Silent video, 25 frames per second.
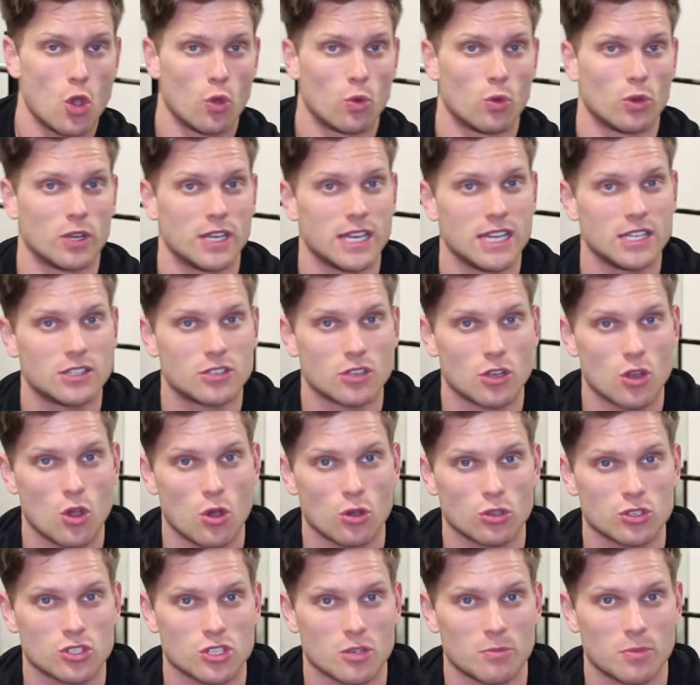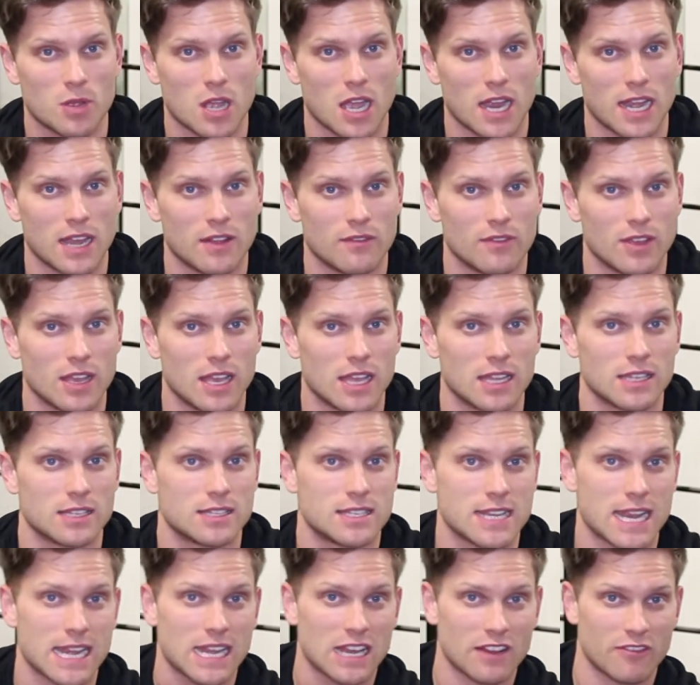We need to know some kind of a
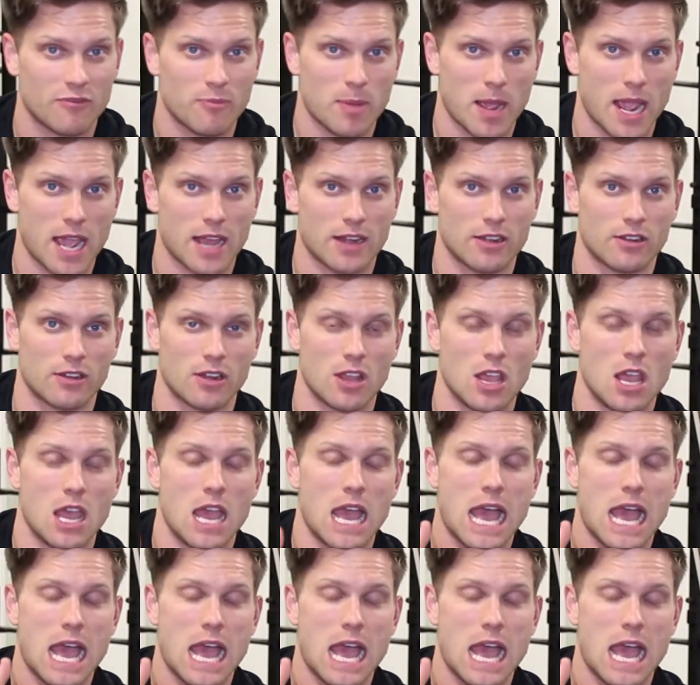deadlift pattern.